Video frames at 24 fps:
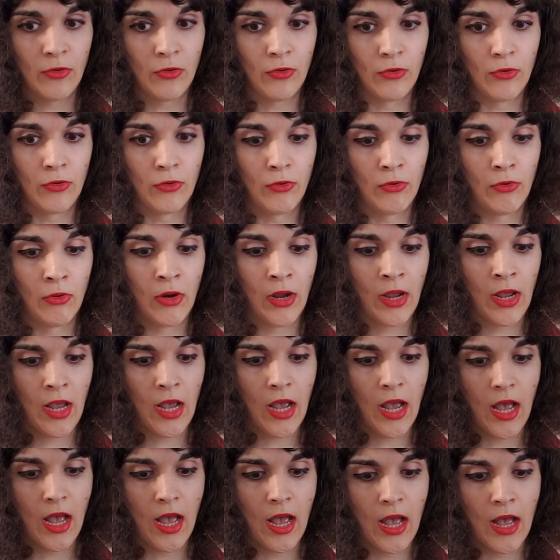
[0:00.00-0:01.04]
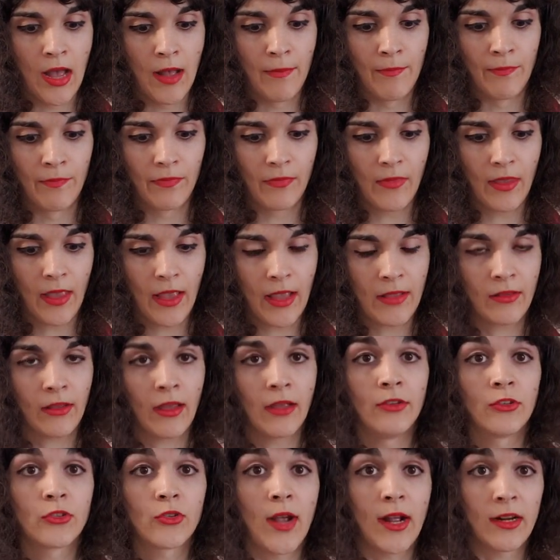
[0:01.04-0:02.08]
who
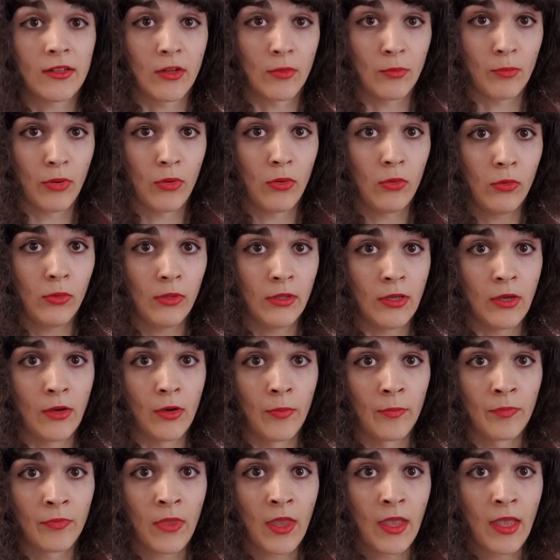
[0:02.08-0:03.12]
contracted polio.